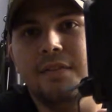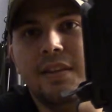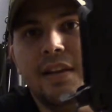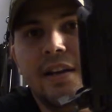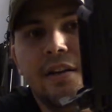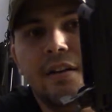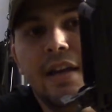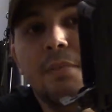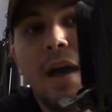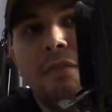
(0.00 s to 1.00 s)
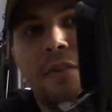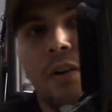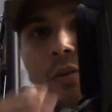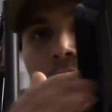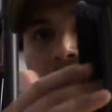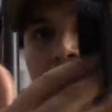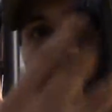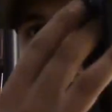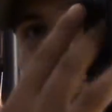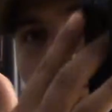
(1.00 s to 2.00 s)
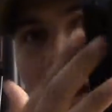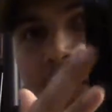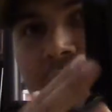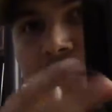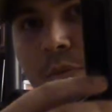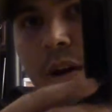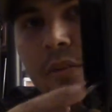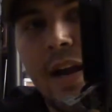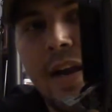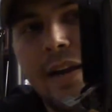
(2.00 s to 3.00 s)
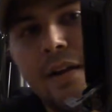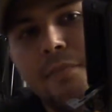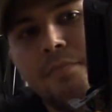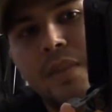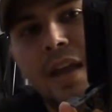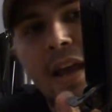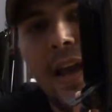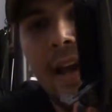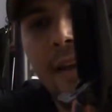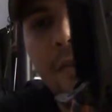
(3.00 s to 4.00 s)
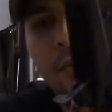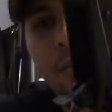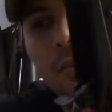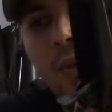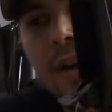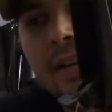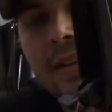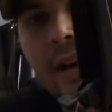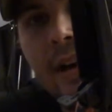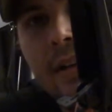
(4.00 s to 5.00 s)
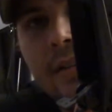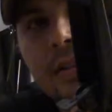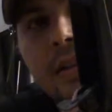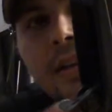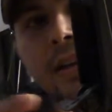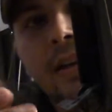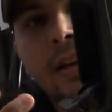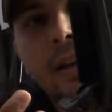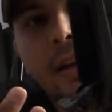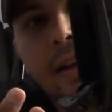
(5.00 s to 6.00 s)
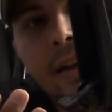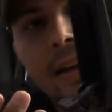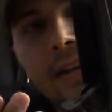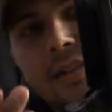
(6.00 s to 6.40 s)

their MFer, which is their magazine well right here. And what it does is